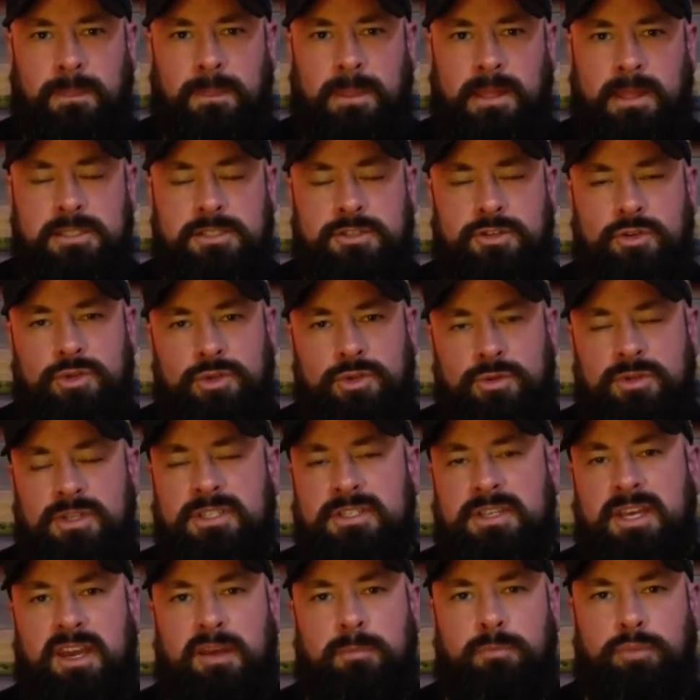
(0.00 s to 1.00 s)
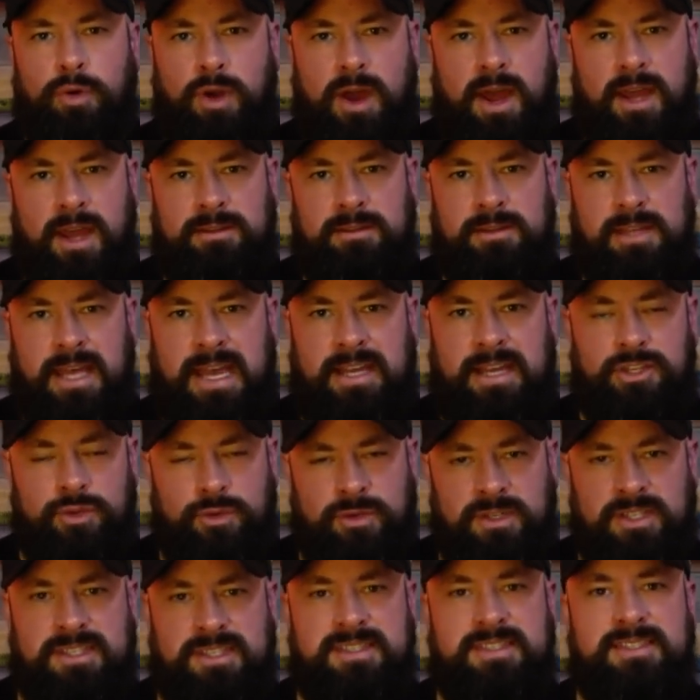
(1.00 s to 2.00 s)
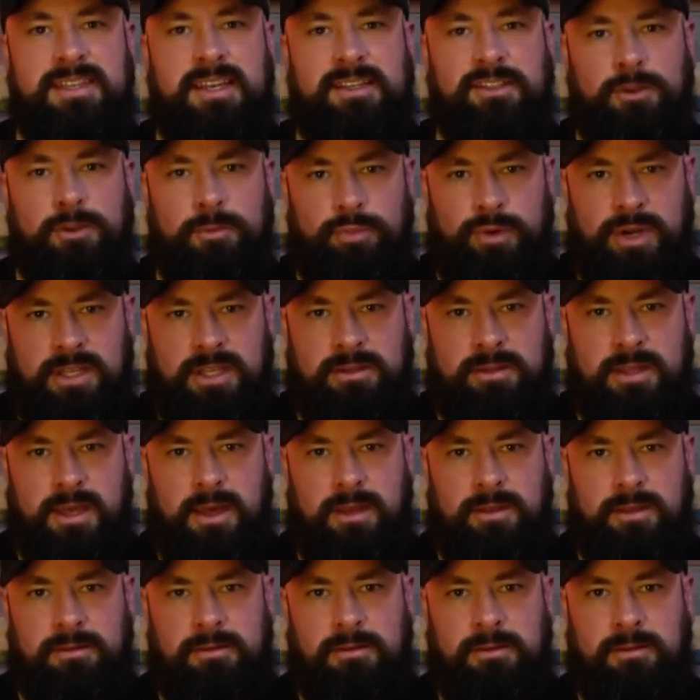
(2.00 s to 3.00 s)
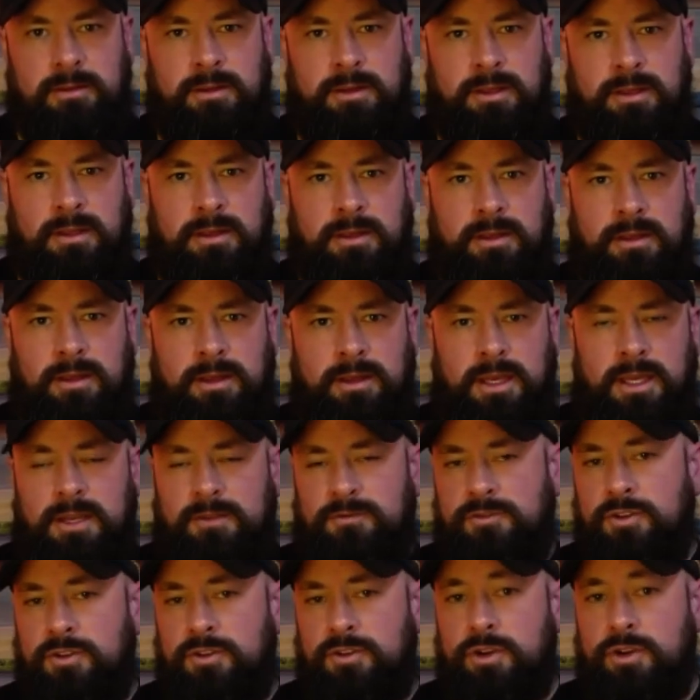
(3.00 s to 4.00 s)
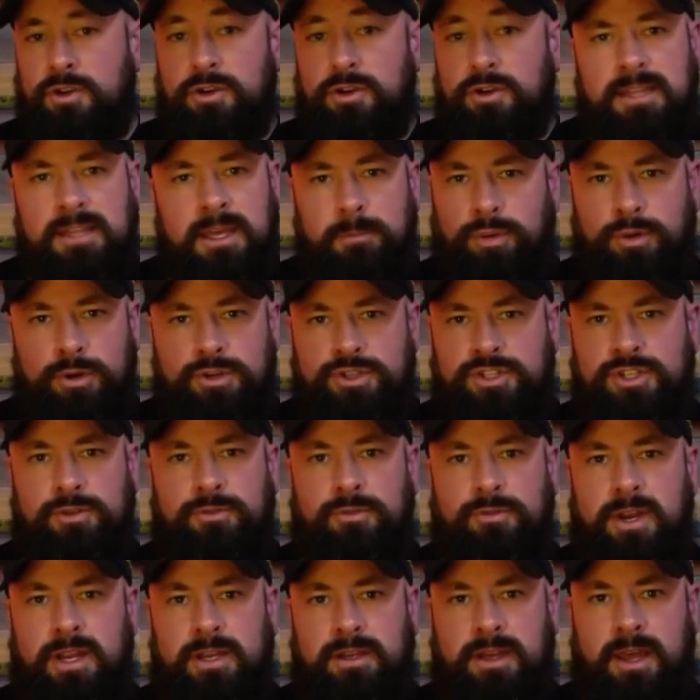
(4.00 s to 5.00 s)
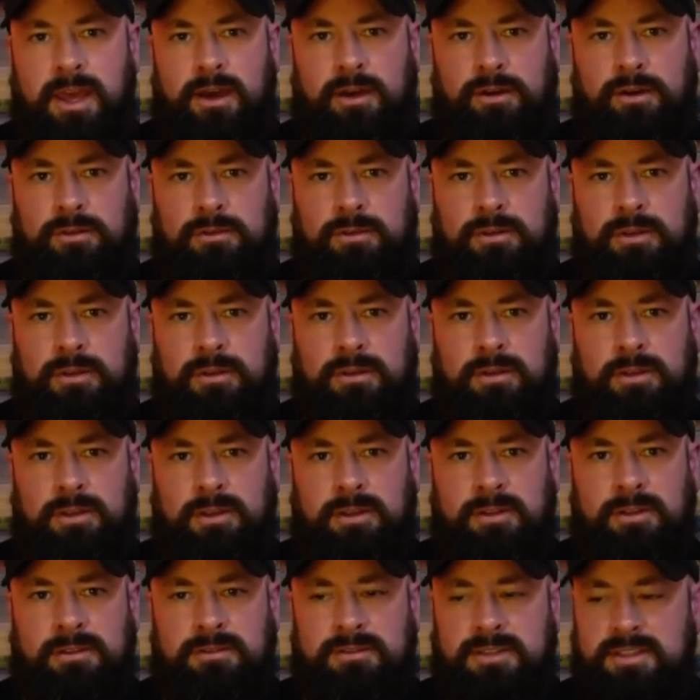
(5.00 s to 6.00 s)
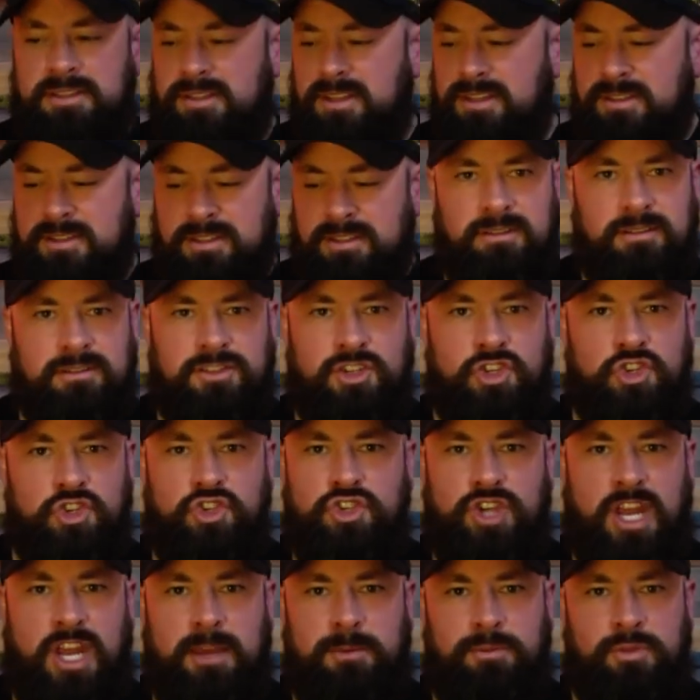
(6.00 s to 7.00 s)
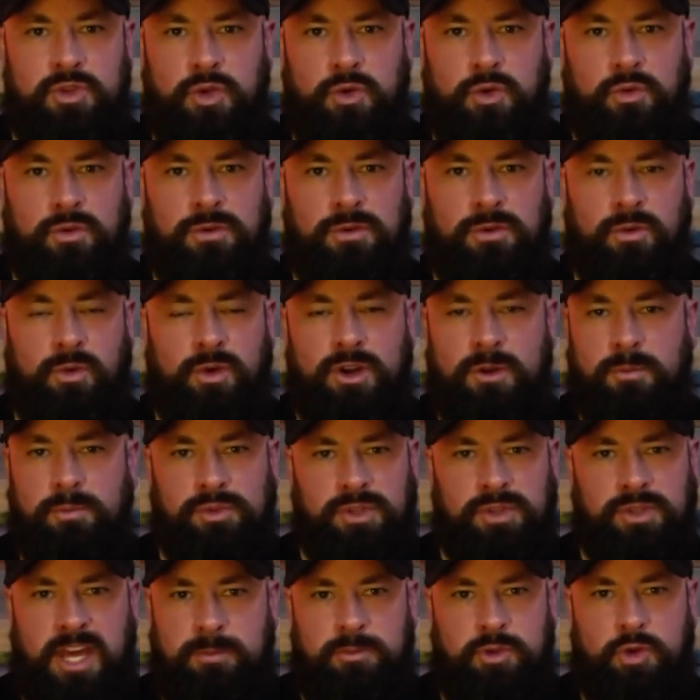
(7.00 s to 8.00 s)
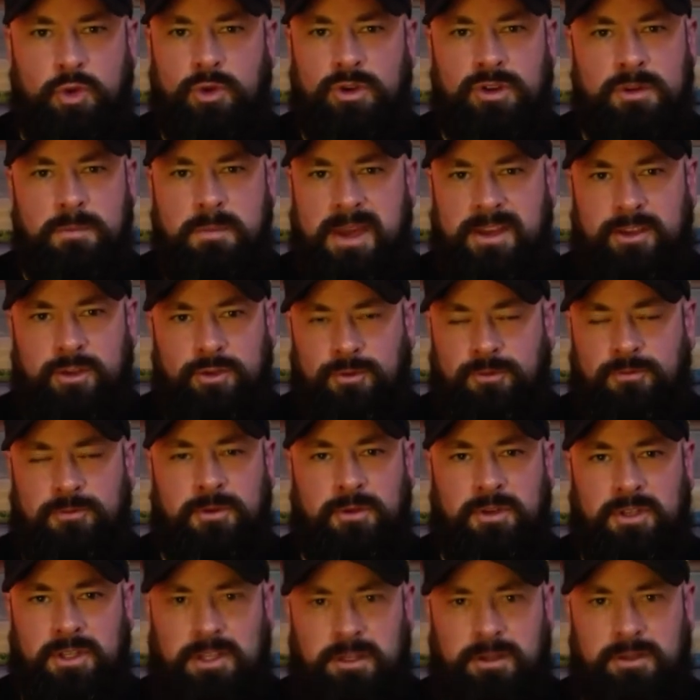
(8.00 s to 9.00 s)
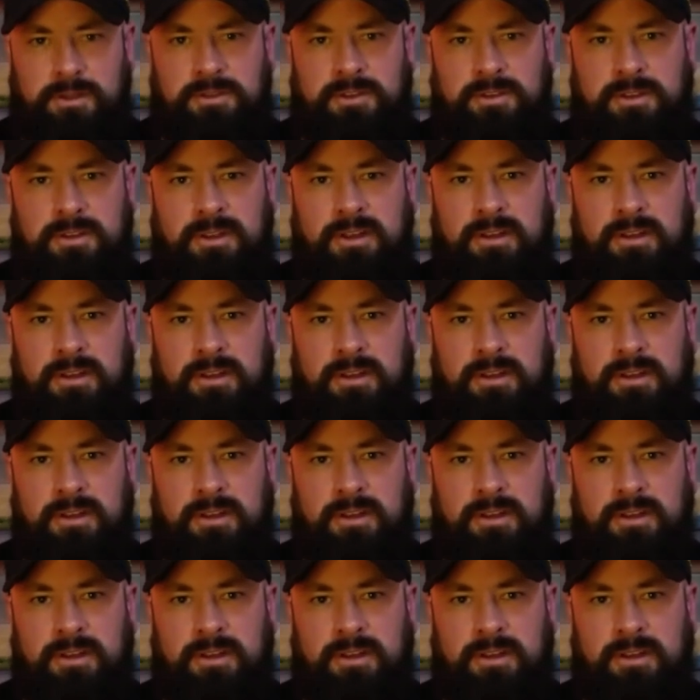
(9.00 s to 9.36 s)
And so you can take pride in that and you can celebrate that. And if you're not that person right now, this isn't to shame you or to blame you or to make you feel guilt.